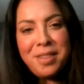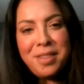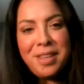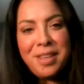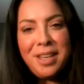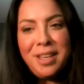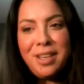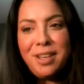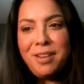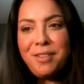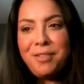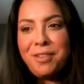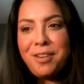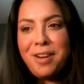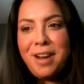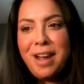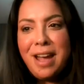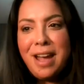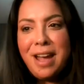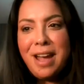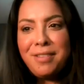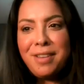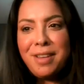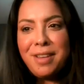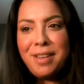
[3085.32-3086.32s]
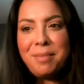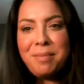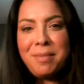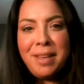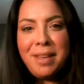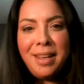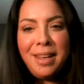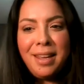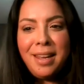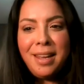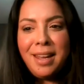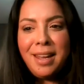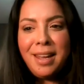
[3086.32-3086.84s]
thank you for having
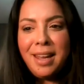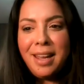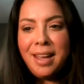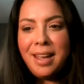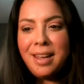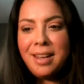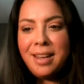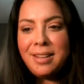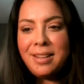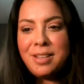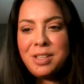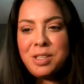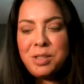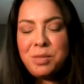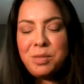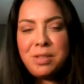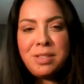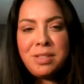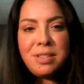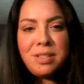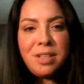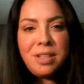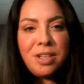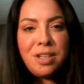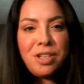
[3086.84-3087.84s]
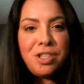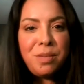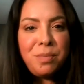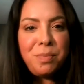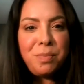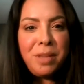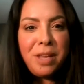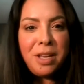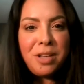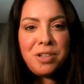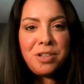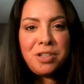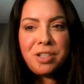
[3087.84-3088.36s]
me. And this was such a
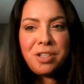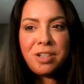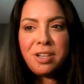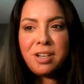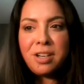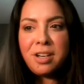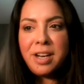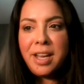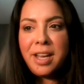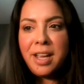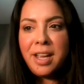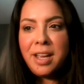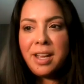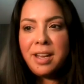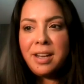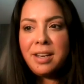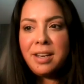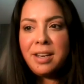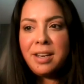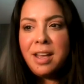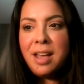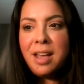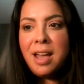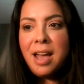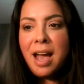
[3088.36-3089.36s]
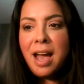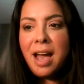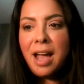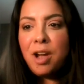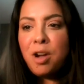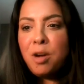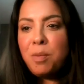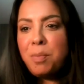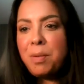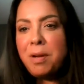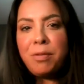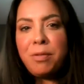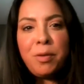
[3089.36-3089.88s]
pleasure. And I
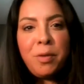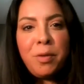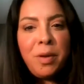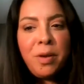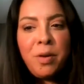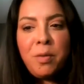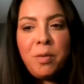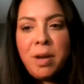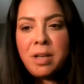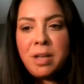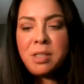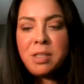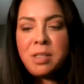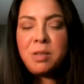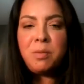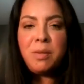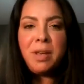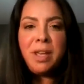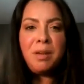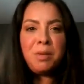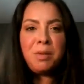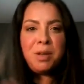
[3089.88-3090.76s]
hope everyone walks away